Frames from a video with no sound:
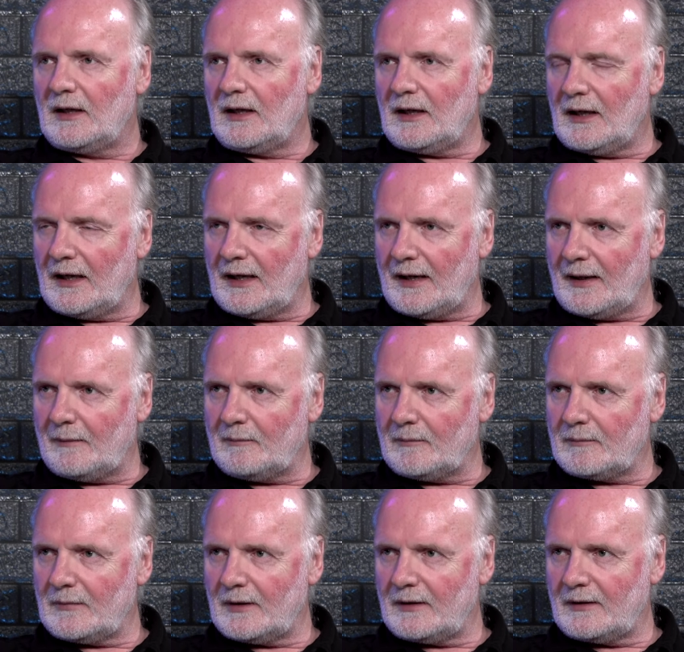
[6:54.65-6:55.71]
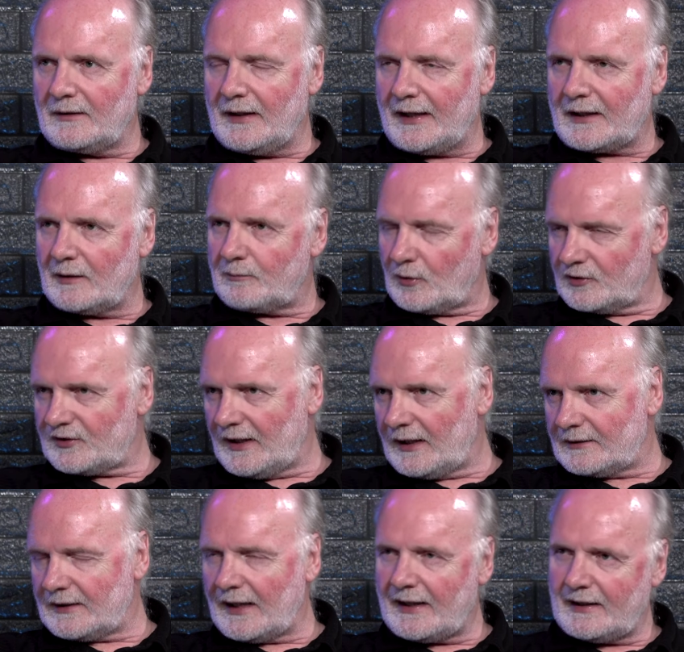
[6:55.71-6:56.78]
they can
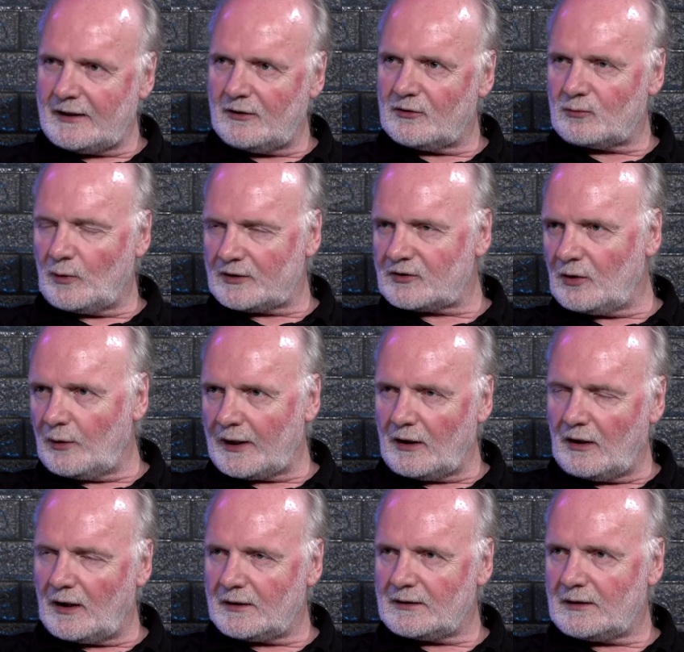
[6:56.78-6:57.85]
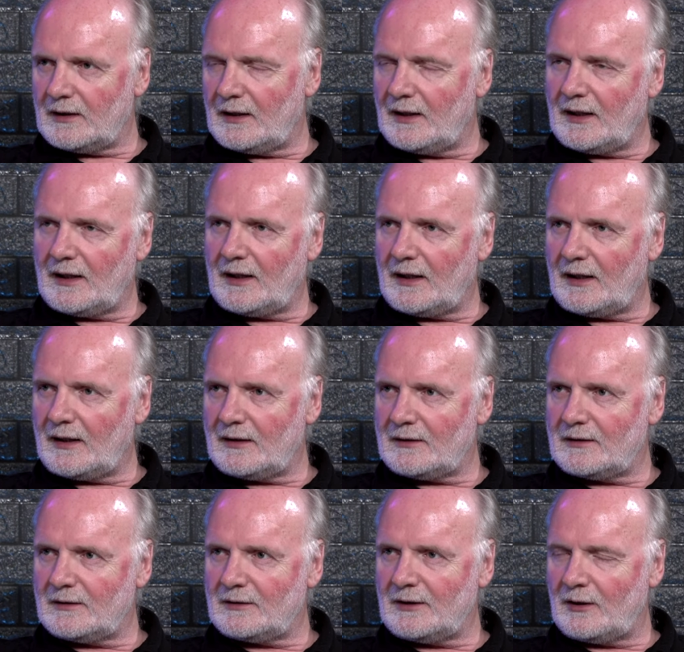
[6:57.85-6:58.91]
present, hey, here's what's going on.
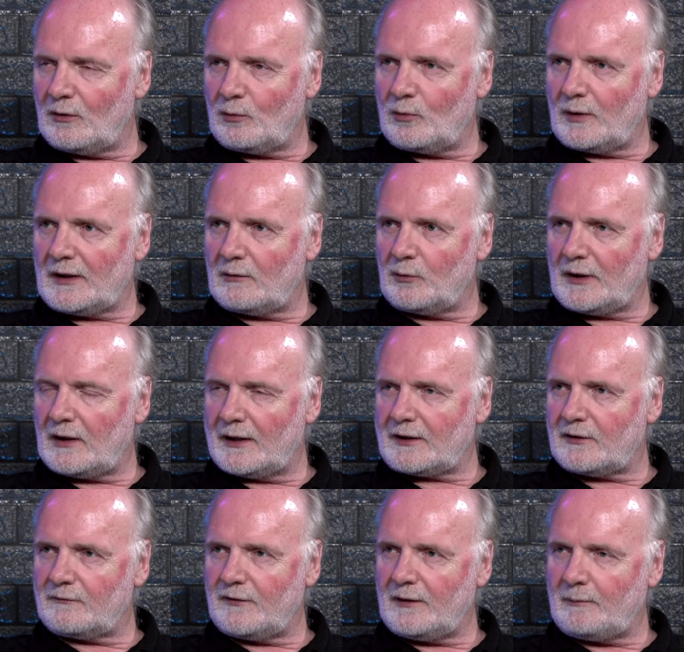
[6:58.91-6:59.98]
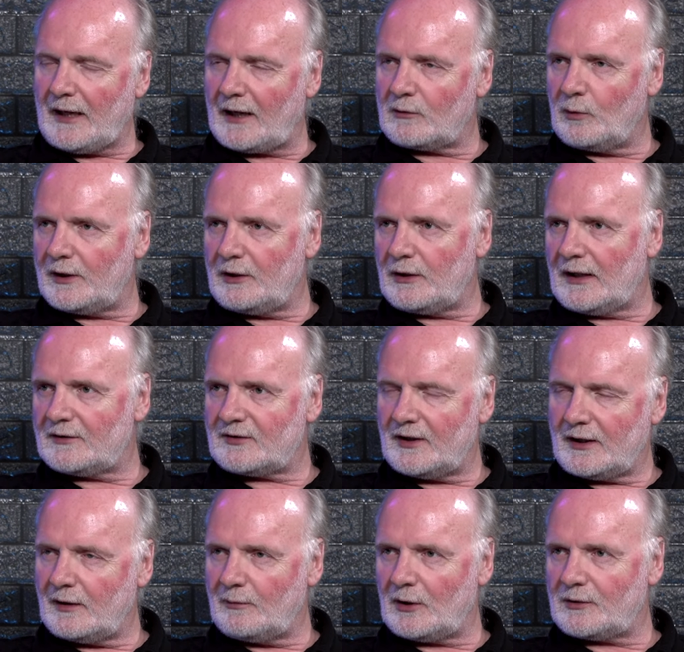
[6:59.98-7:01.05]
You know, we'd like your feedback. What do you guys
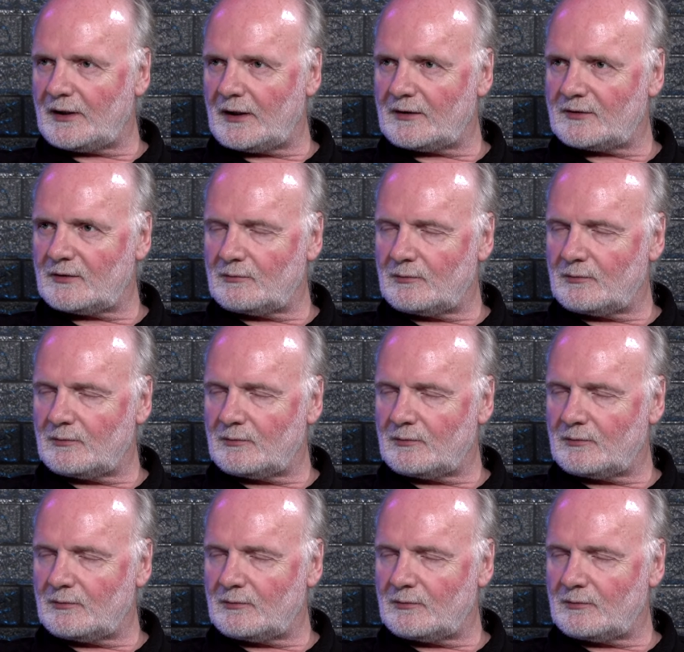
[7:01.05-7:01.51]
think about this,